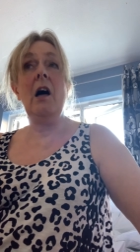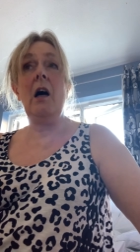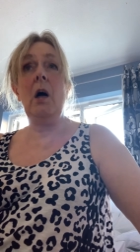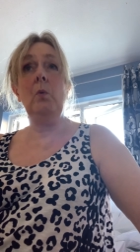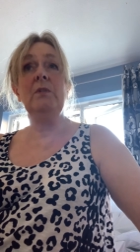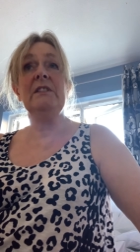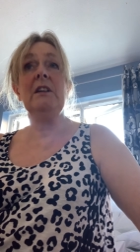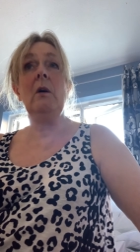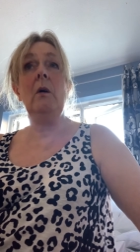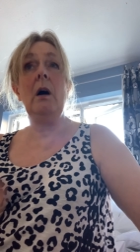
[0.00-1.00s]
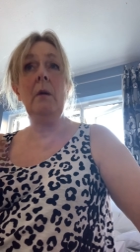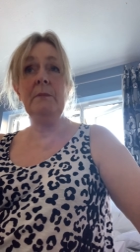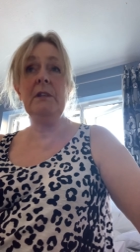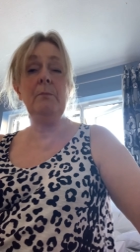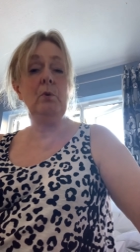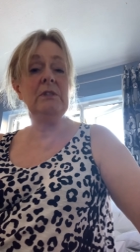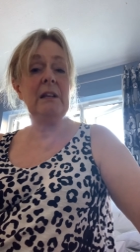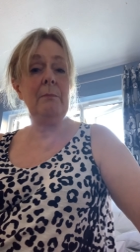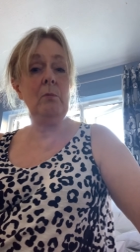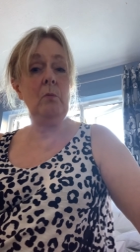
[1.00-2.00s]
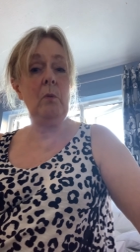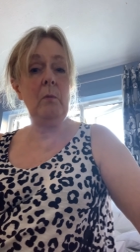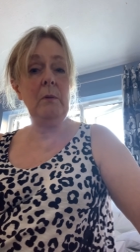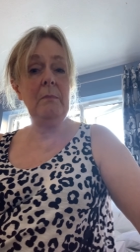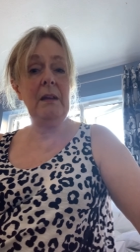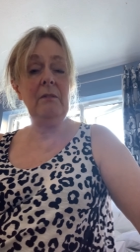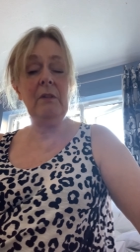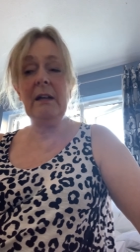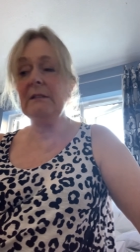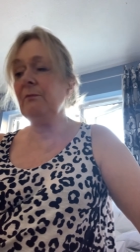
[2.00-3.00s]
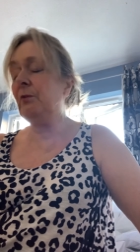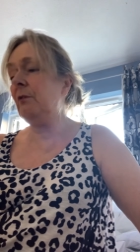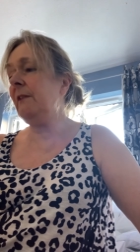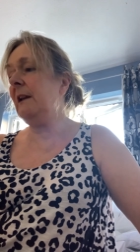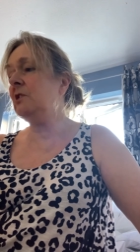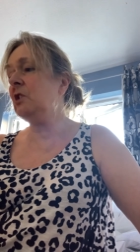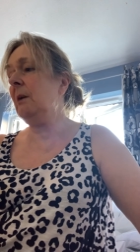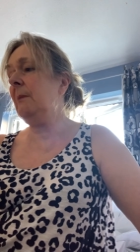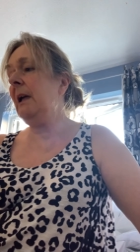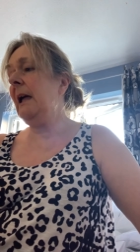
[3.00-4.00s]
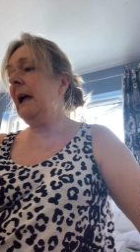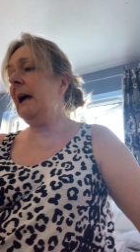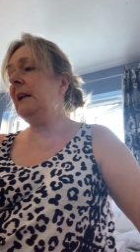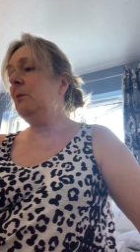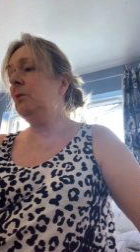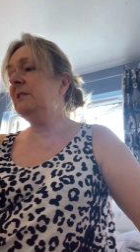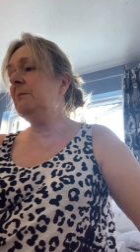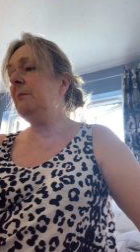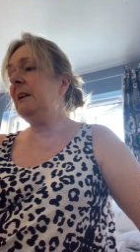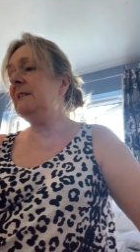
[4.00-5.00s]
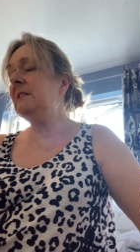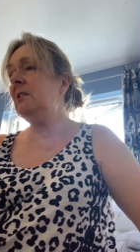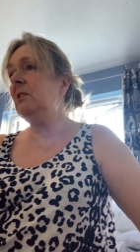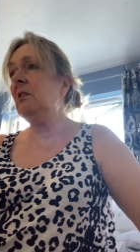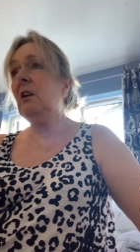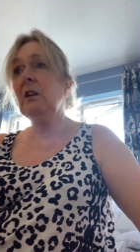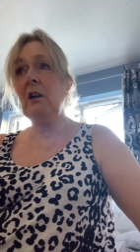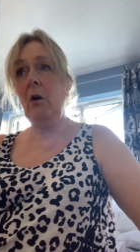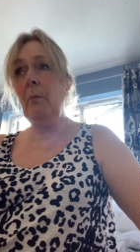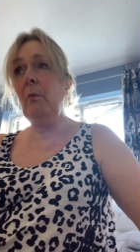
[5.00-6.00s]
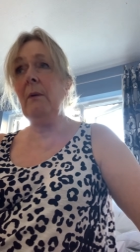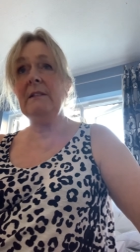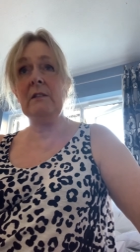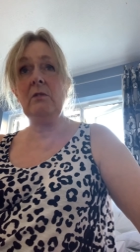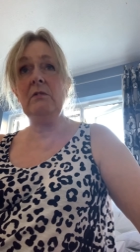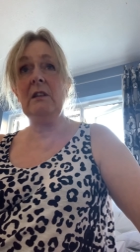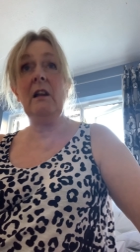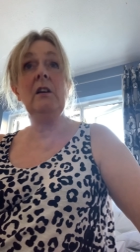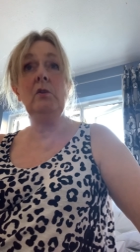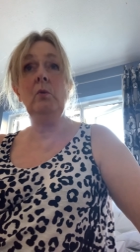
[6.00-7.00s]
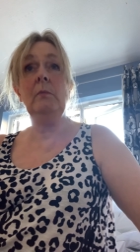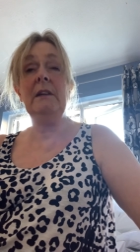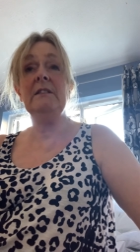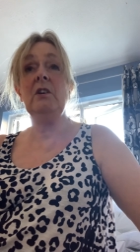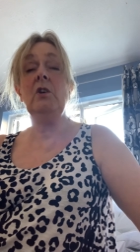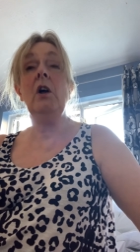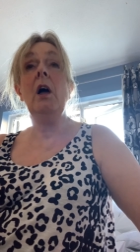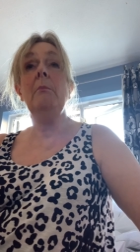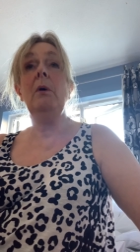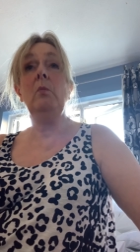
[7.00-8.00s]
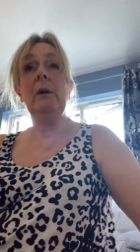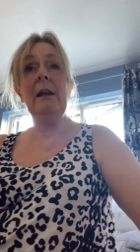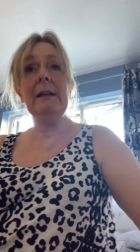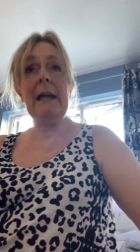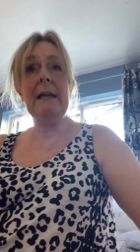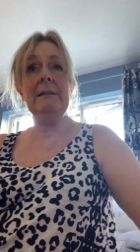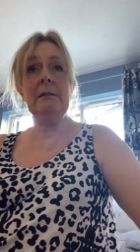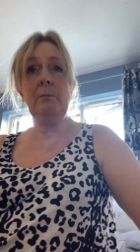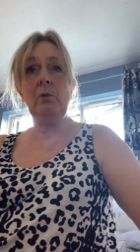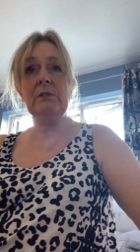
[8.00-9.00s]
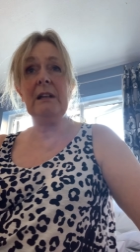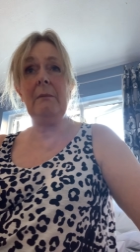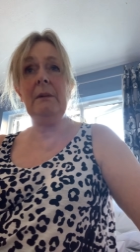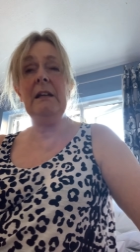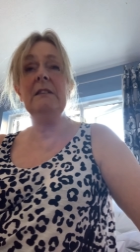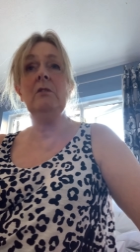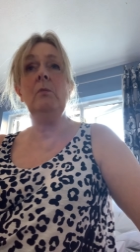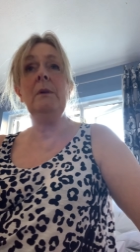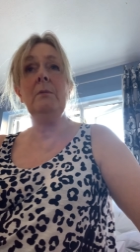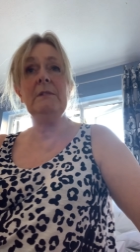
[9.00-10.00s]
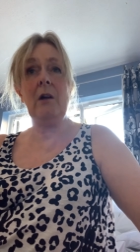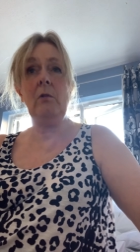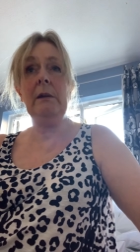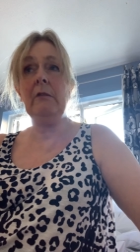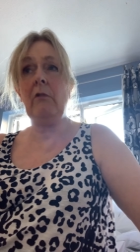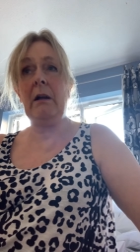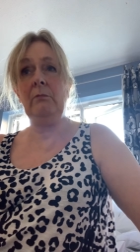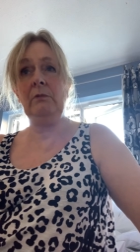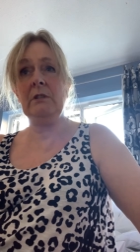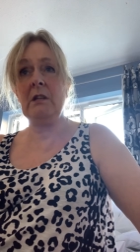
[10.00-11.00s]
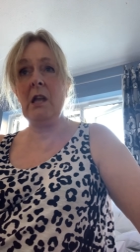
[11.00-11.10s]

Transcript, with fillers: I was to go up to the Portakabin where we meet at, for a fellowship, and he wanted me to go up on my scooter like I normally do. But when I get into the Portakabin, he told me it was holy ground,